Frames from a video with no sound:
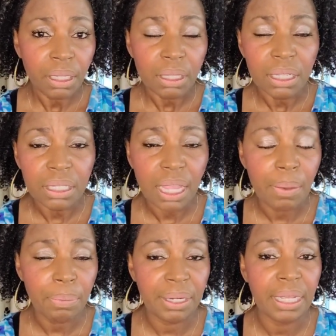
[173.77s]
this
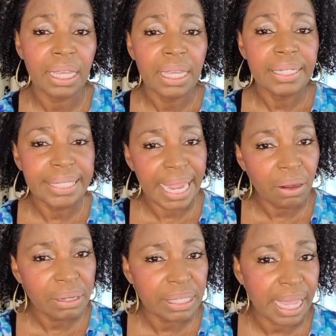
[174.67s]
company,
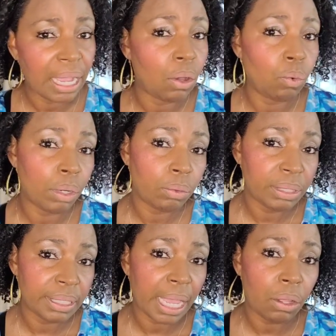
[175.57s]
TerraCycle, will
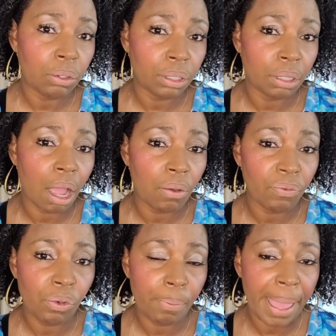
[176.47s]
recycle your
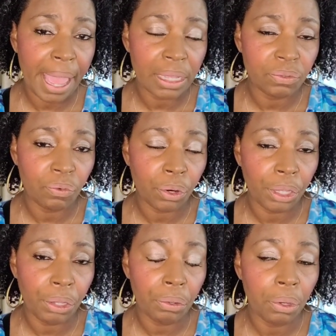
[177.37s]
dog food bags for
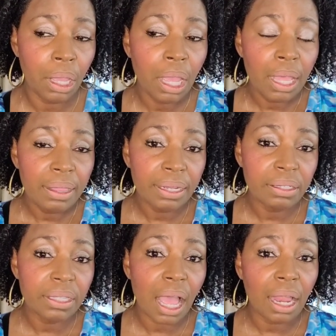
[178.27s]
you.
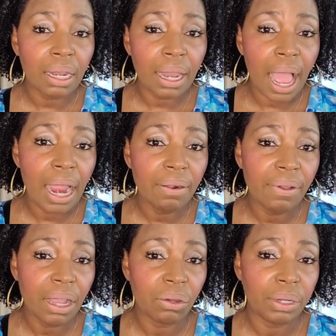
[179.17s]
There's a lot of
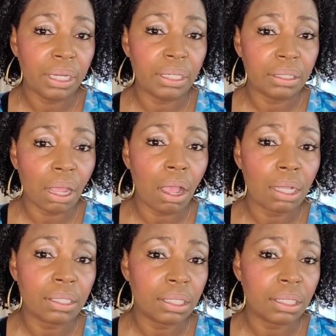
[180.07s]
hungry dogs